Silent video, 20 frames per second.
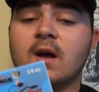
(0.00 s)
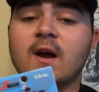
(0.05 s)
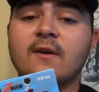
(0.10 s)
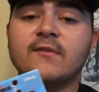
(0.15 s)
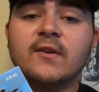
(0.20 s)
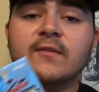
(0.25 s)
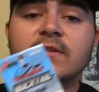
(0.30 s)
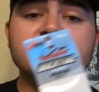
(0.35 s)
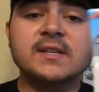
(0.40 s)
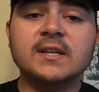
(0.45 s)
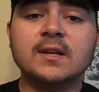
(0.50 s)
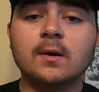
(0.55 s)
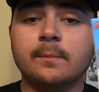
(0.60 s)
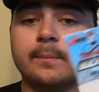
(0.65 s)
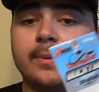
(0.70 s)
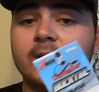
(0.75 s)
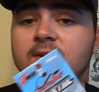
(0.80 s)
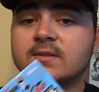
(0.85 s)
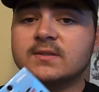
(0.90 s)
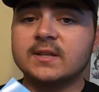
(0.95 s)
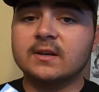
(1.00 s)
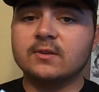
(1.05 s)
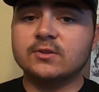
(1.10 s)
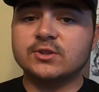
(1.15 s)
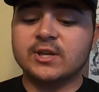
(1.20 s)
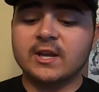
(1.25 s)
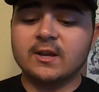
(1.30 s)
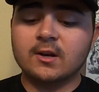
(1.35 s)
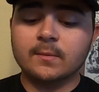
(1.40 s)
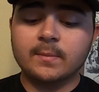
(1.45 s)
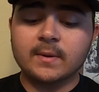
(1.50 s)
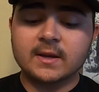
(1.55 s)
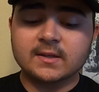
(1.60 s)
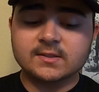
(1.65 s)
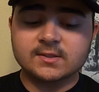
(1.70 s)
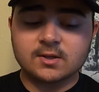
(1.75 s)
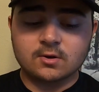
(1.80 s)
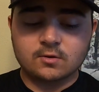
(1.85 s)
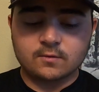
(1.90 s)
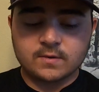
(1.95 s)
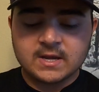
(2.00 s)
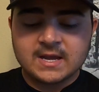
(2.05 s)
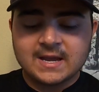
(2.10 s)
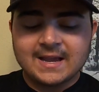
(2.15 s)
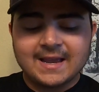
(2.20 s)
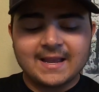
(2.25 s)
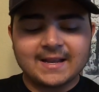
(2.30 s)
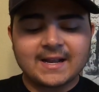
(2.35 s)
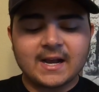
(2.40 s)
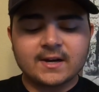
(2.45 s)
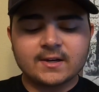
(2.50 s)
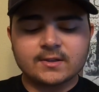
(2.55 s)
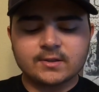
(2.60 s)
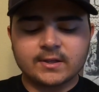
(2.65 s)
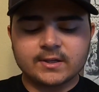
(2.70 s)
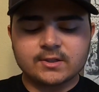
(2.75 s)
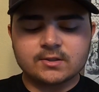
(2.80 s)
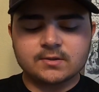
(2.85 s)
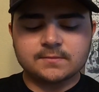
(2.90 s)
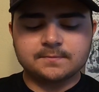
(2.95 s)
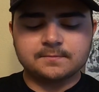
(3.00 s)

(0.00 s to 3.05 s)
I've never seen a bucktail chatterbait, so it kind of like